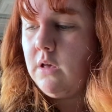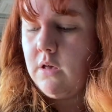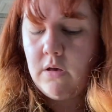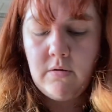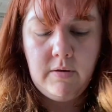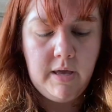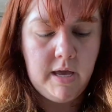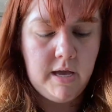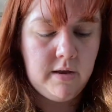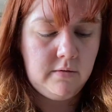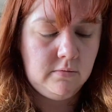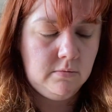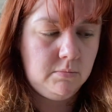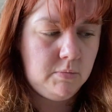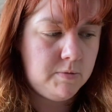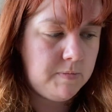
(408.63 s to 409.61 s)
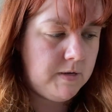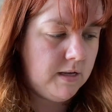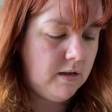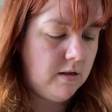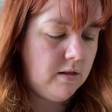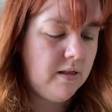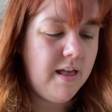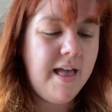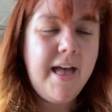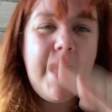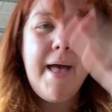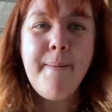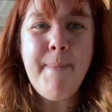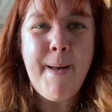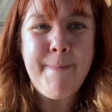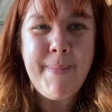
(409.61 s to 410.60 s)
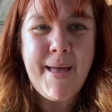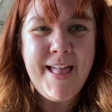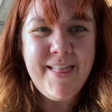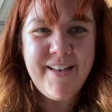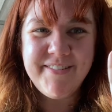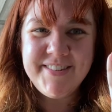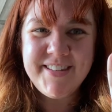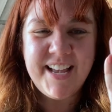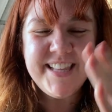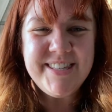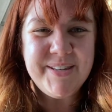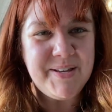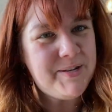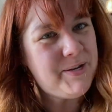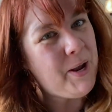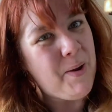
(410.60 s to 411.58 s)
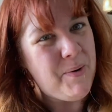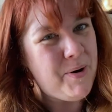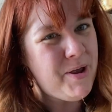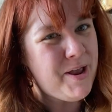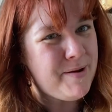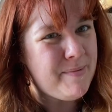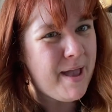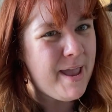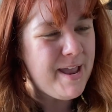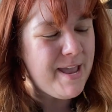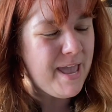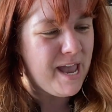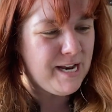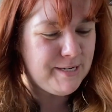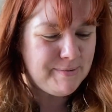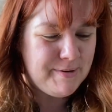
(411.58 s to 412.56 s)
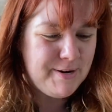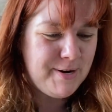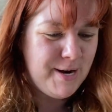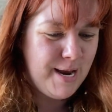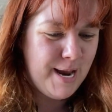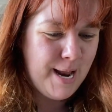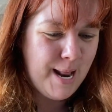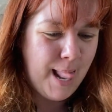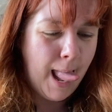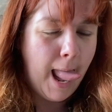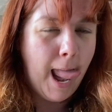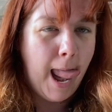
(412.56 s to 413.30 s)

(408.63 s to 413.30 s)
Okay, put my gloves on so I don't ruin my engagement ring.